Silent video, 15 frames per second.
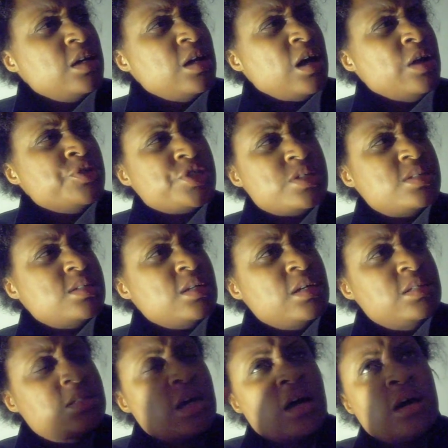I was just
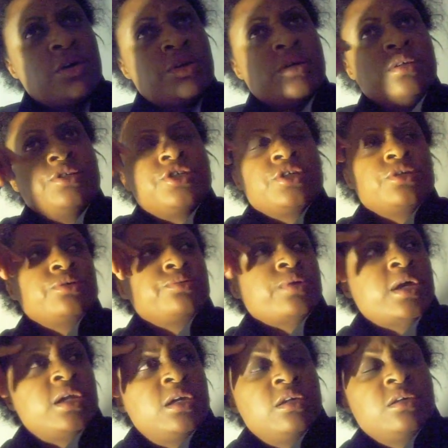sitting down and, you know,
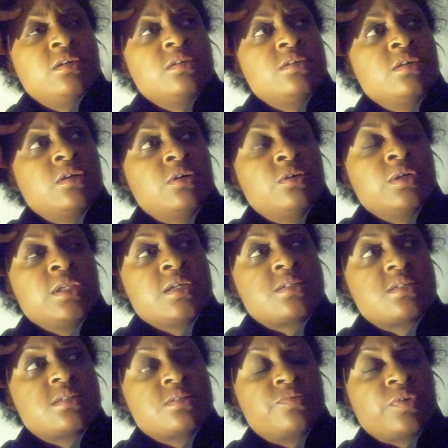writing, you know, a
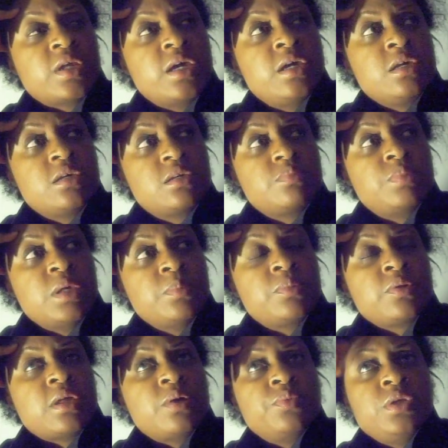list of, like, people
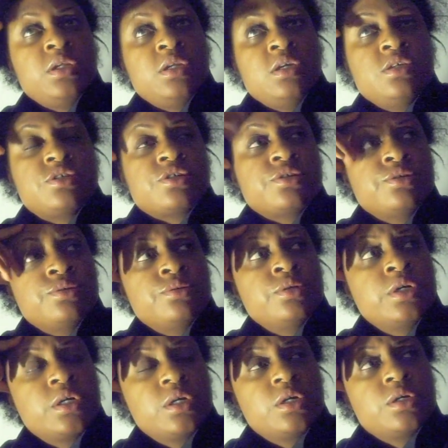that we need to
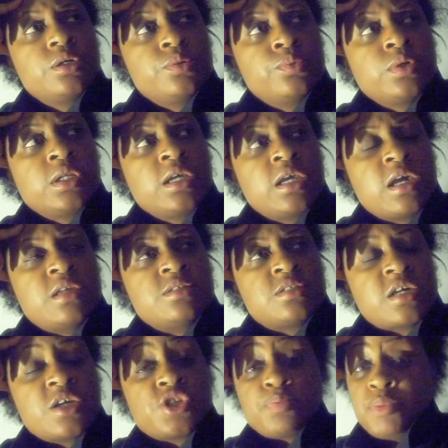really get in
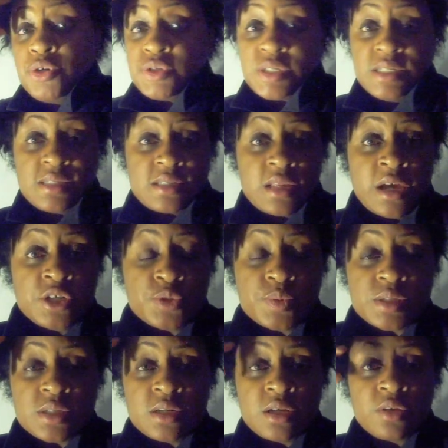touch. Percy Sledge
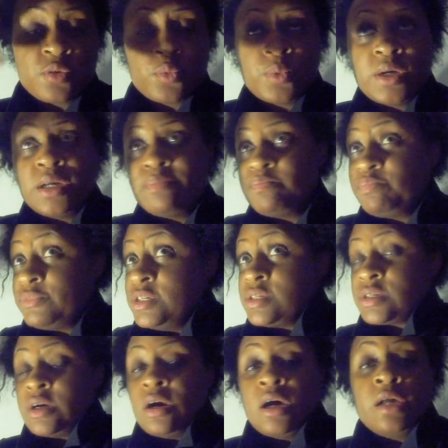was another one. He's
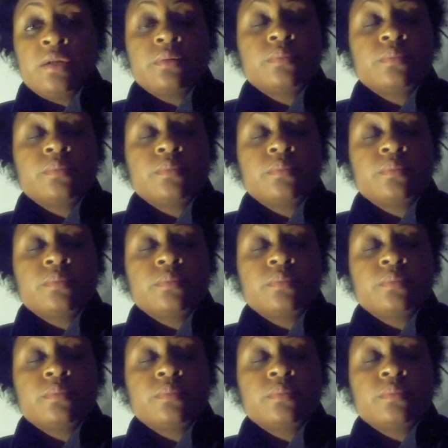gone.